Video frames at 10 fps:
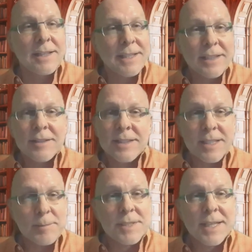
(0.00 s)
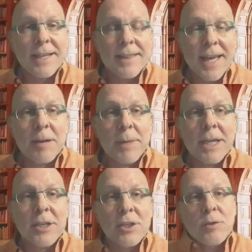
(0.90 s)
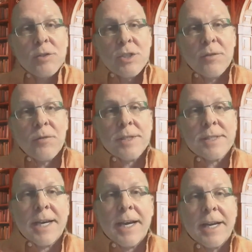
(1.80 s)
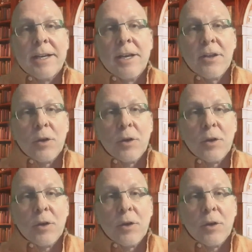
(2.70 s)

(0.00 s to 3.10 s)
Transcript: Little tips like that make a huge difference on